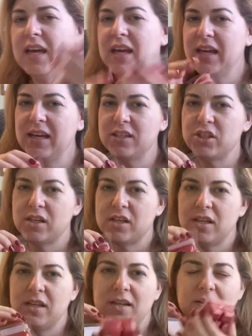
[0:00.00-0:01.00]
Hey,
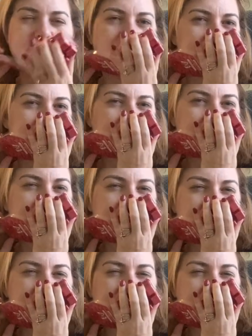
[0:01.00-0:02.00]
Johnny.
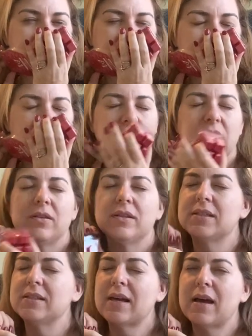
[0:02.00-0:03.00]
Oh,
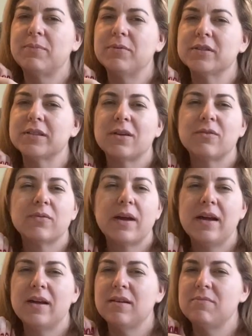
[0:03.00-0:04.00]
this is apples, like
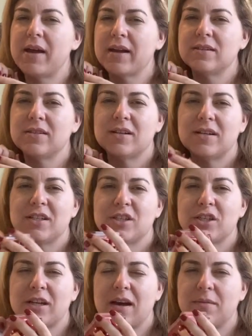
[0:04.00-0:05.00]
red
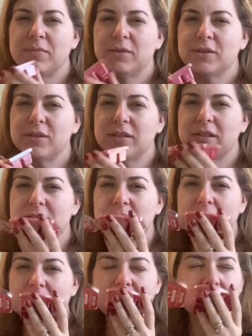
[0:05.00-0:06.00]
Macintosh apples is
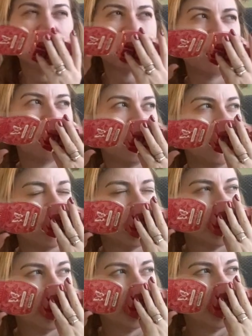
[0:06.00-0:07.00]
what it says, I think.
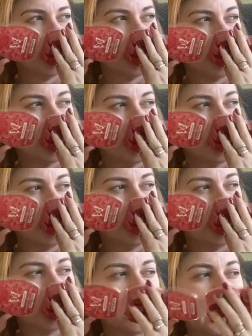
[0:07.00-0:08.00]

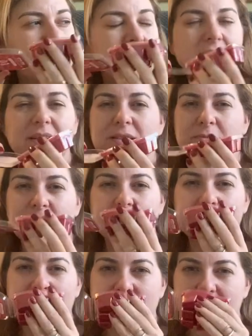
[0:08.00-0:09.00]
I think it's more
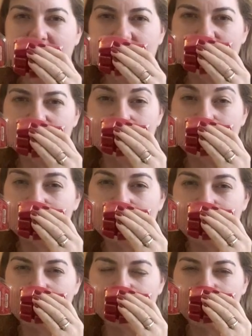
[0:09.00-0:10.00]
of like a gala, but
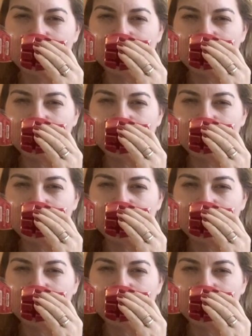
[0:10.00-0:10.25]
whatever.